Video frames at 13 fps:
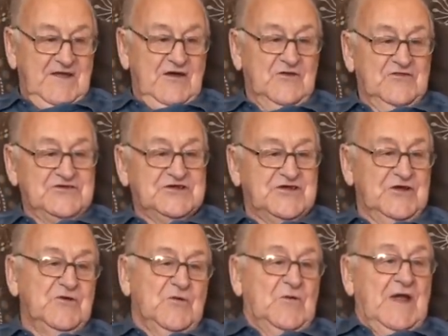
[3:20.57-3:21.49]
And the
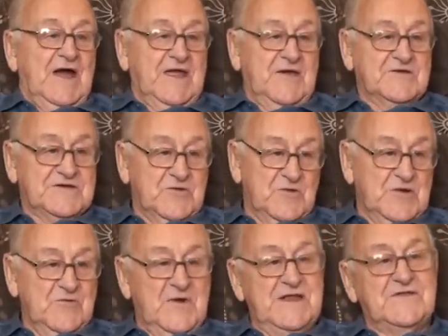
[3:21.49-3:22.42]
school, like I said,
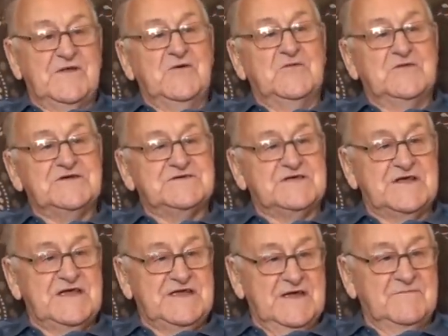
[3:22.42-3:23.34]
we went to was
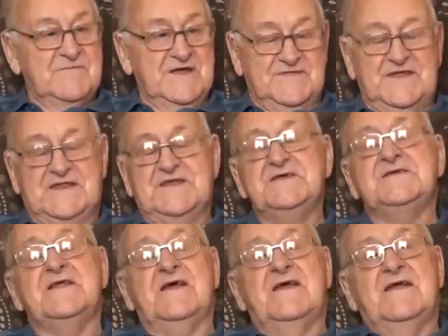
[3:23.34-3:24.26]
the Methodist.